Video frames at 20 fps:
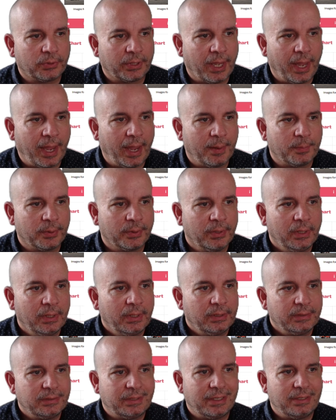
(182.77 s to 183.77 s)
cab
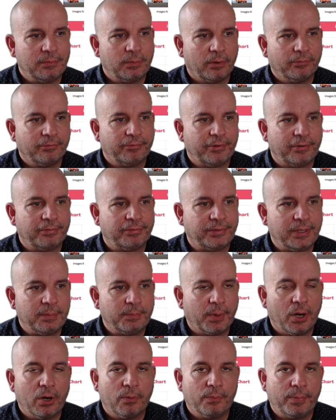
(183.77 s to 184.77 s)
D150
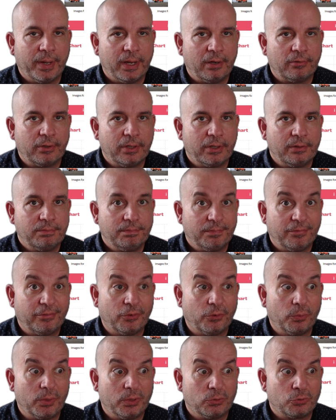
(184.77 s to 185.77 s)
Barbarian,
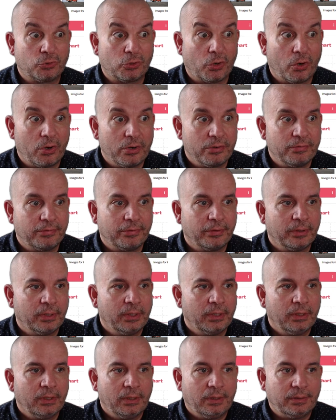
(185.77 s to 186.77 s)
4-wheel drive,
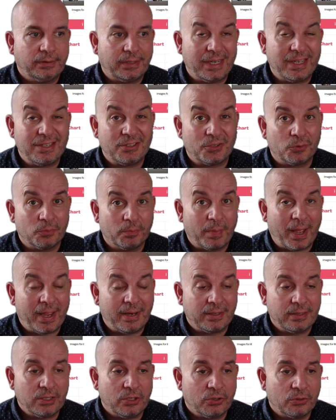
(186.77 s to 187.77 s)
diesel
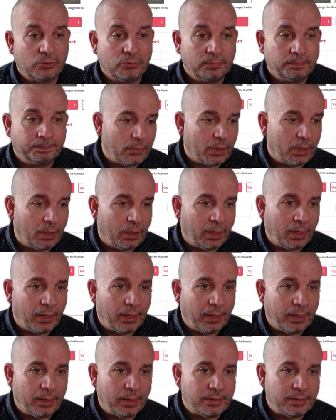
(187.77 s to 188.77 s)
manual,
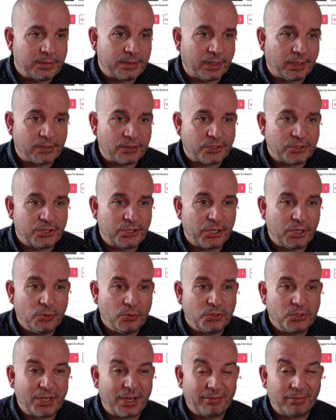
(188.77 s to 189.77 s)
and it's
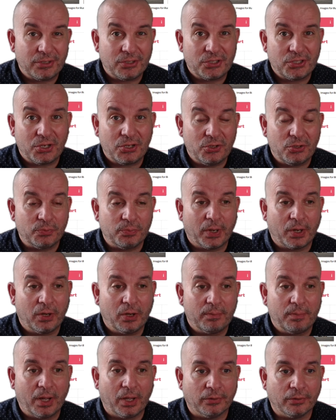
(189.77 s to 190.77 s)
$272 per
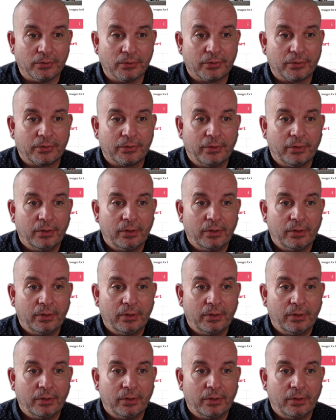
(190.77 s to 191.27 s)
month